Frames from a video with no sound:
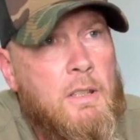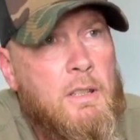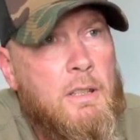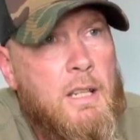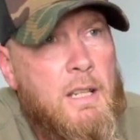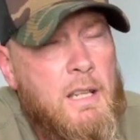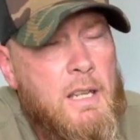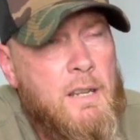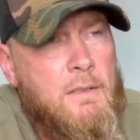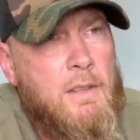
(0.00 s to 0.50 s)

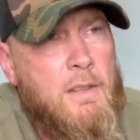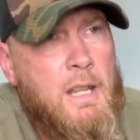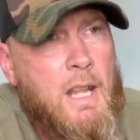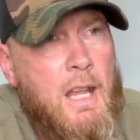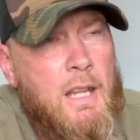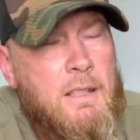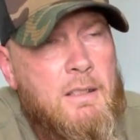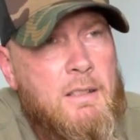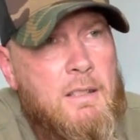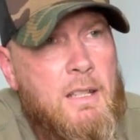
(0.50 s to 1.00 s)
Even
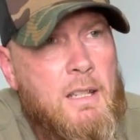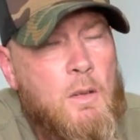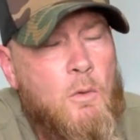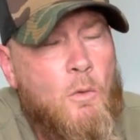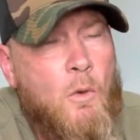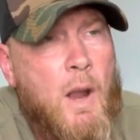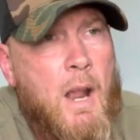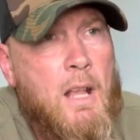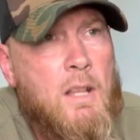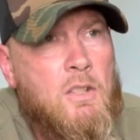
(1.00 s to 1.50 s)
that City
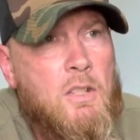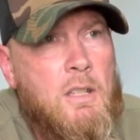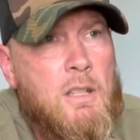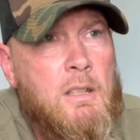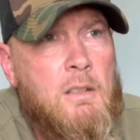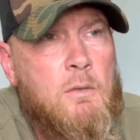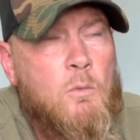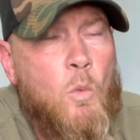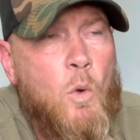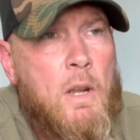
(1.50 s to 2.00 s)
Ranch
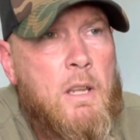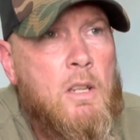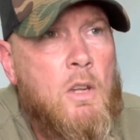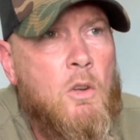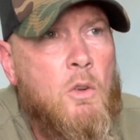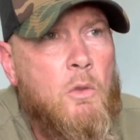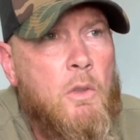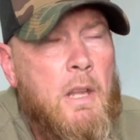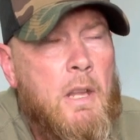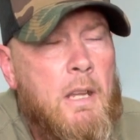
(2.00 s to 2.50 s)
in
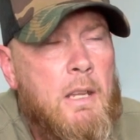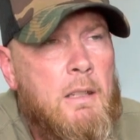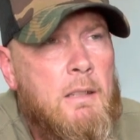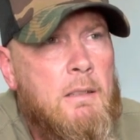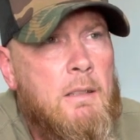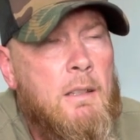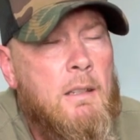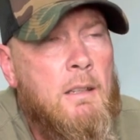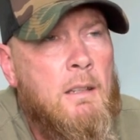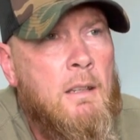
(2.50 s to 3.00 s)
Waco, they
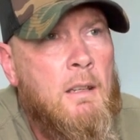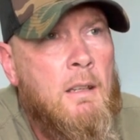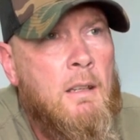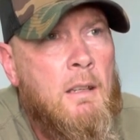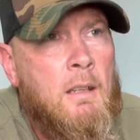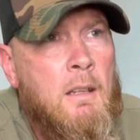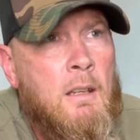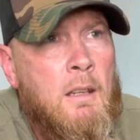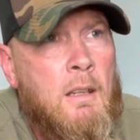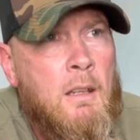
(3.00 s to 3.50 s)

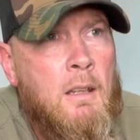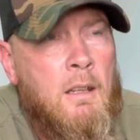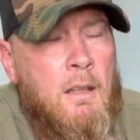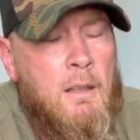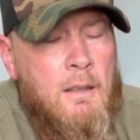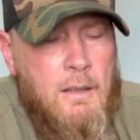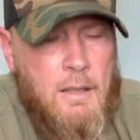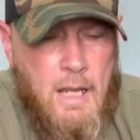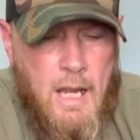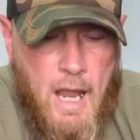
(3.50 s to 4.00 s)

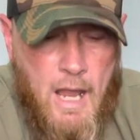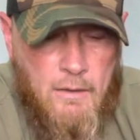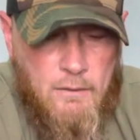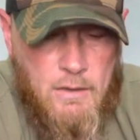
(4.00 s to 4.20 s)
had